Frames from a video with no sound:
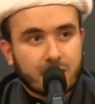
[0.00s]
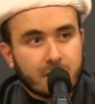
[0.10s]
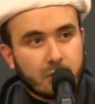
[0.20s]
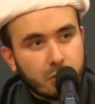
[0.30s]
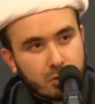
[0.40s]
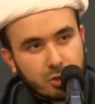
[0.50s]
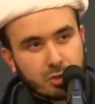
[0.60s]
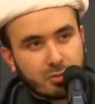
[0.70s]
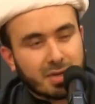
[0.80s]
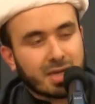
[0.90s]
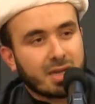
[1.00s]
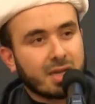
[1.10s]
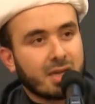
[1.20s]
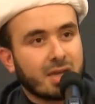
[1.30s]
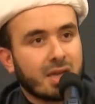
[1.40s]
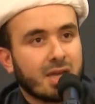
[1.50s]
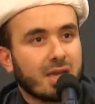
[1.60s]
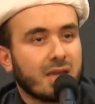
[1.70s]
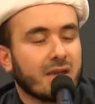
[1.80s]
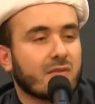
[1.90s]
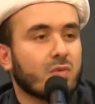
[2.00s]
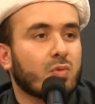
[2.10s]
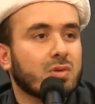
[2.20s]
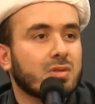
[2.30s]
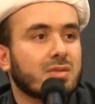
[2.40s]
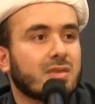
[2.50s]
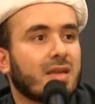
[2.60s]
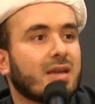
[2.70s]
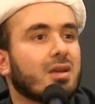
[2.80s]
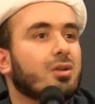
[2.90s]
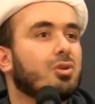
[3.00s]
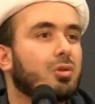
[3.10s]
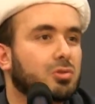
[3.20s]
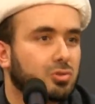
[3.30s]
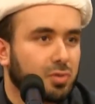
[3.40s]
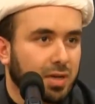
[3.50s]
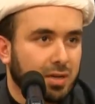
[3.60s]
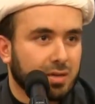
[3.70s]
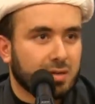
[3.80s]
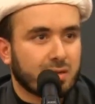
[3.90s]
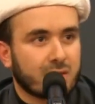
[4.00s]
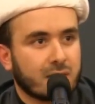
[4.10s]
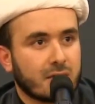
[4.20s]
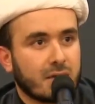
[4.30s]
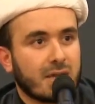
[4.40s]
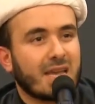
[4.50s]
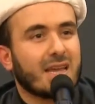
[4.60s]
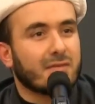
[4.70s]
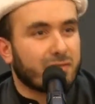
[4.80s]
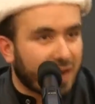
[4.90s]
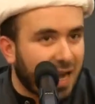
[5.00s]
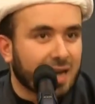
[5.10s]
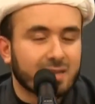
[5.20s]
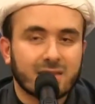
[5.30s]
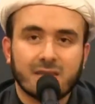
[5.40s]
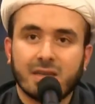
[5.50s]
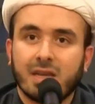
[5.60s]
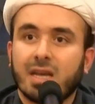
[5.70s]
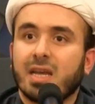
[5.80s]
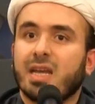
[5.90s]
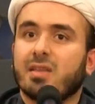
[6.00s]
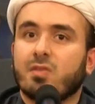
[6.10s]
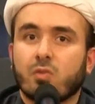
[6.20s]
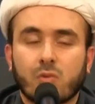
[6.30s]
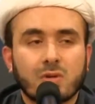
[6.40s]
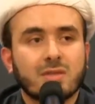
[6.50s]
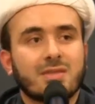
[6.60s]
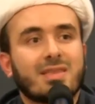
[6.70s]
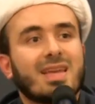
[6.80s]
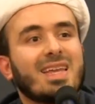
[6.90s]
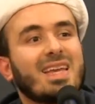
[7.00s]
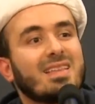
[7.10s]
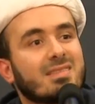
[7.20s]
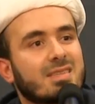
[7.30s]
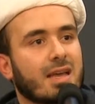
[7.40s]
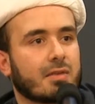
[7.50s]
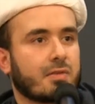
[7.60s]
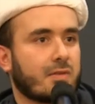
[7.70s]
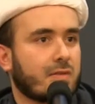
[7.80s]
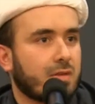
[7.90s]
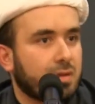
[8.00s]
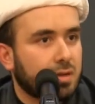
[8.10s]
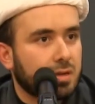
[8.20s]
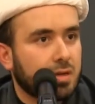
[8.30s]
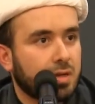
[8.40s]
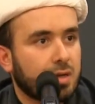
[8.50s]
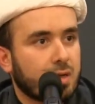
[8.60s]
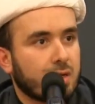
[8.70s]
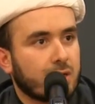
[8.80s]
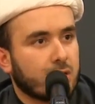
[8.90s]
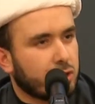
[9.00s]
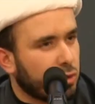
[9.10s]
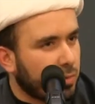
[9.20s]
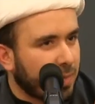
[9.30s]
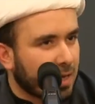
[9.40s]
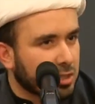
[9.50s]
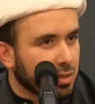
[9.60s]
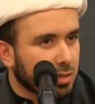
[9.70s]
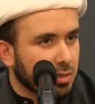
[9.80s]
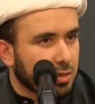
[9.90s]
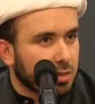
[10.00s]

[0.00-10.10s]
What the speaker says: usury is worse than adultery. In fact, it's worse than incest. Could you imagine?